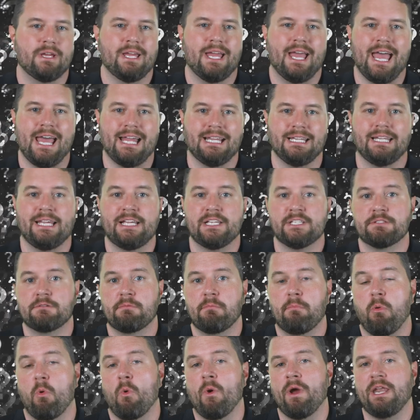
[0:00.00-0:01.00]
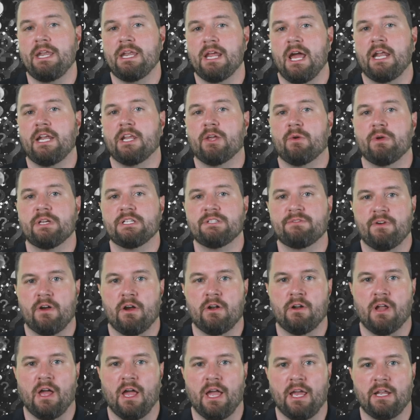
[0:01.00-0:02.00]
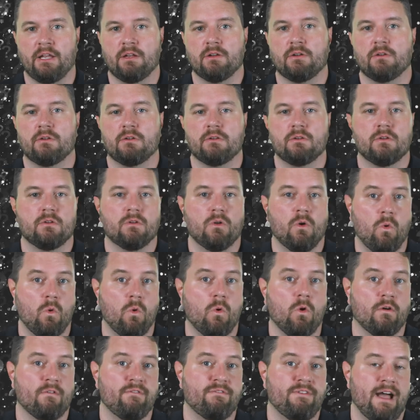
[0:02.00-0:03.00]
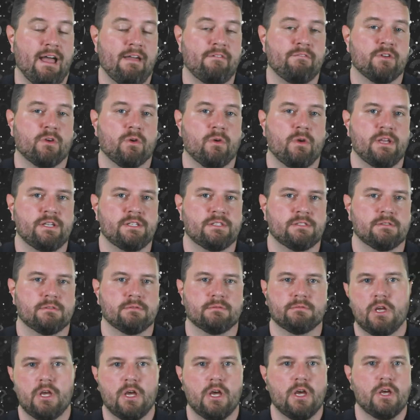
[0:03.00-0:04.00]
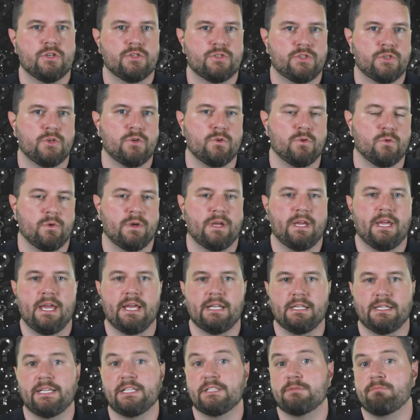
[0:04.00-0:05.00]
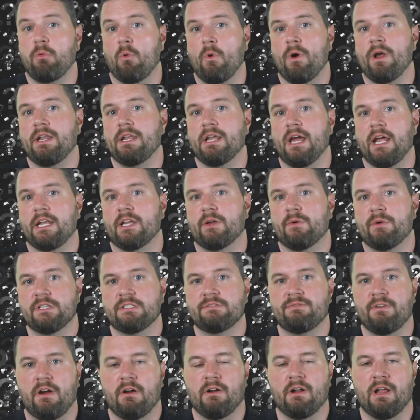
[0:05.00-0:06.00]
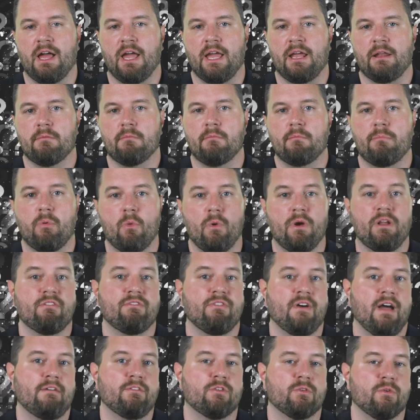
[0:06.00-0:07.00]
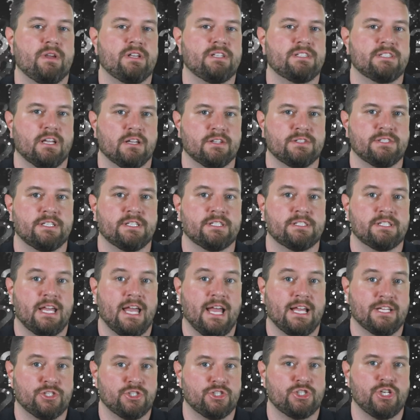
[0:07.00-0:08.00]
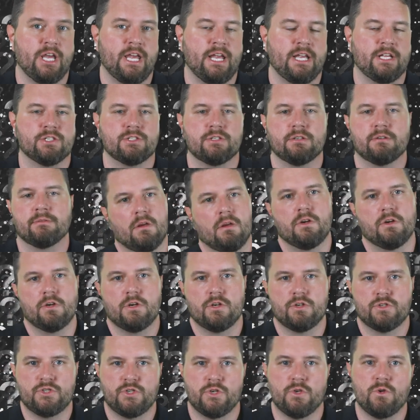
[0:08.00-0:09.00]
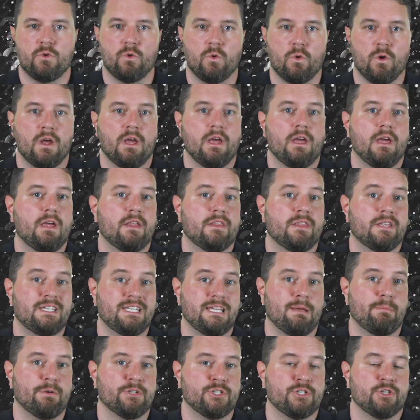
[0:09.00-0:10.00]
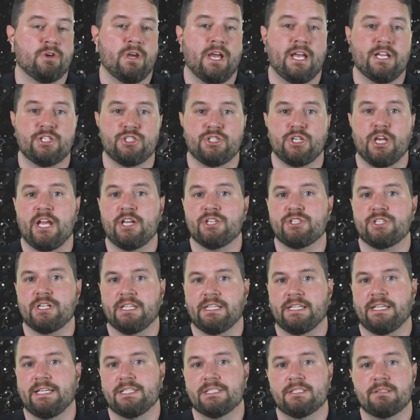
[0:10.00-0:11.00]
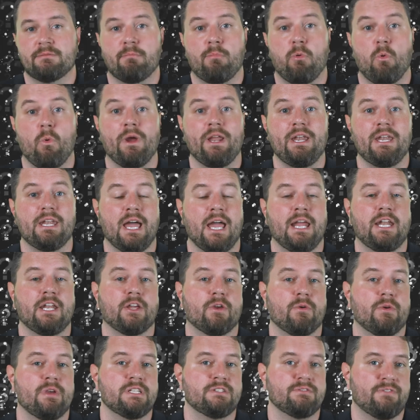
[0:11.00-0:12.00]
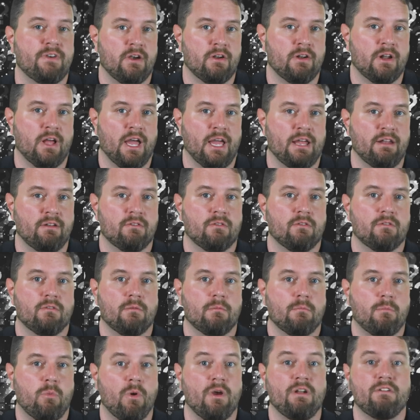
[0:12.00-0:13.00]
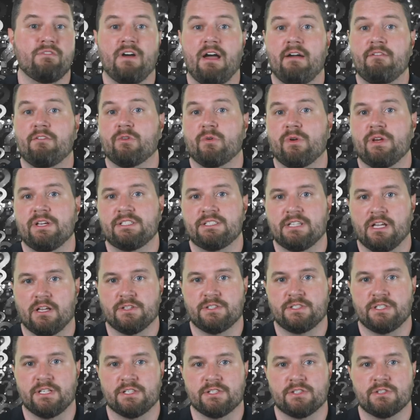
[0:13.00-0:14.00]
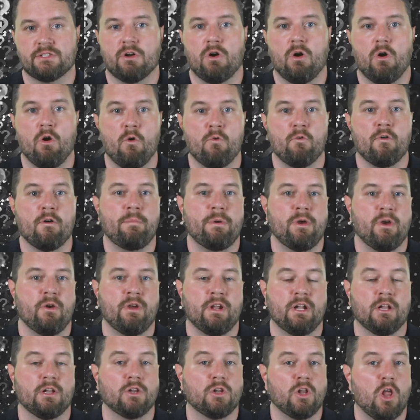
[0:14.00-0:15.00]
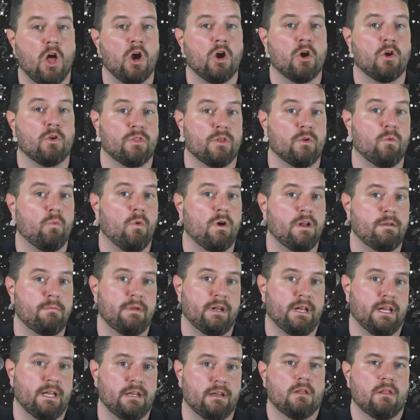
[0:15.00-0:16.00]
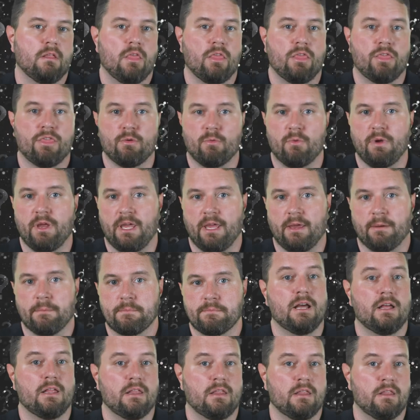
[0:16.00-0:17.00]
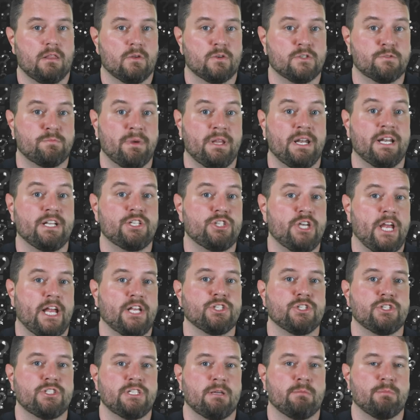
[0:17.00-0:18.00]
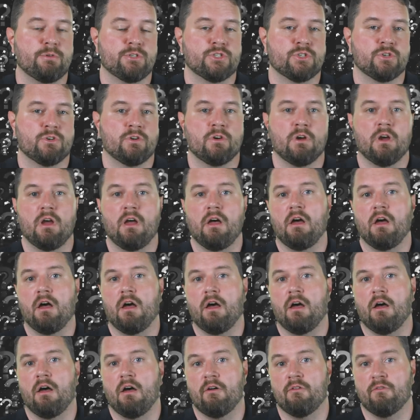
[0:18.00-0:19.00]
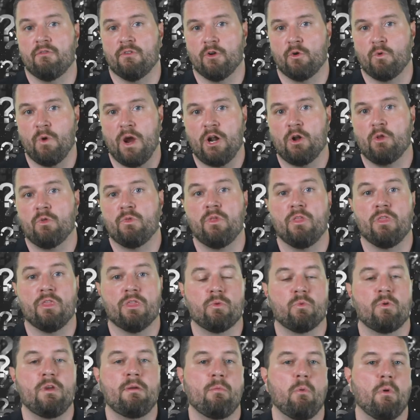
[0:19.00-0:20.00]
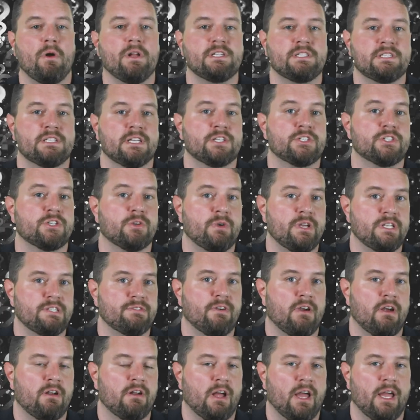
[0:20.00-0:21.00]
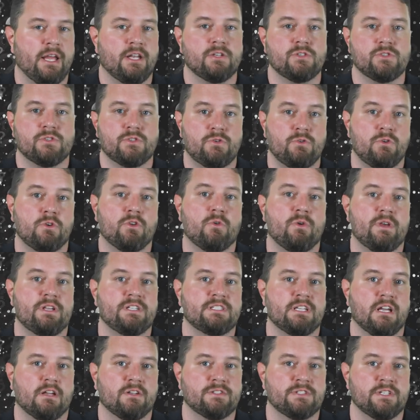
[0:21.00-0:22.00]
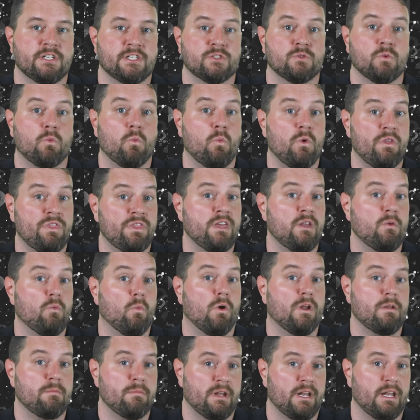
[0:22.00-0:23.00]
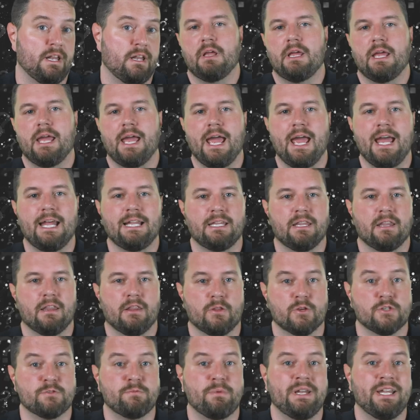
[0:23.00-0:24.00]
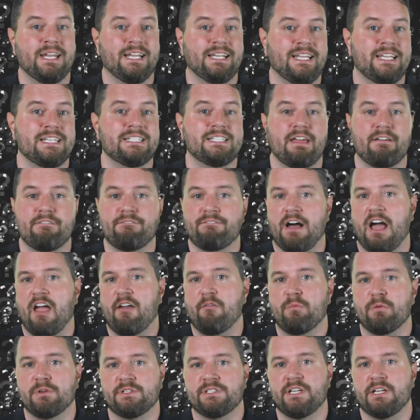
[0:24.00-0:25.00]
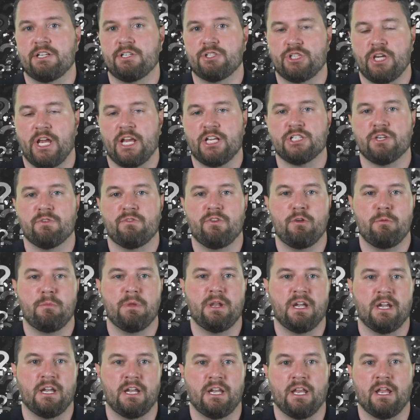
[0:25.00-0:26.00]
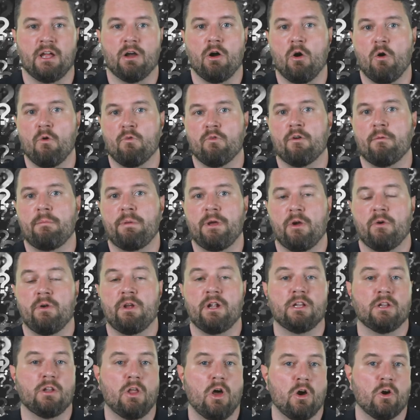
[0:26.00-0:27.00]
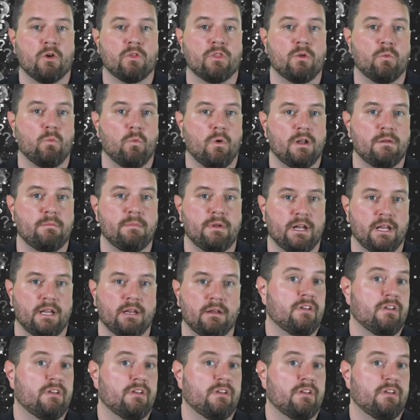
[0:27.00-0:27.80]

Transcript: At least 0.9 degrees Fahrenheit or 5 degrees. 2. At least 0.9 degrees Fahrenheit, 0.5 degrees Celsius has changed. 2. The temperature has changed at least 0.9 degrees Fahrenheit, 0.5 degrees Celsius over a period longer than 1 minute. 3. There's been a change in temperature of greater than 3.6 degrees Fahrenheit, 2 degrees Celsius within 1 minute. And there's been at least a 5% change of humidity over a period longer than 1 minute.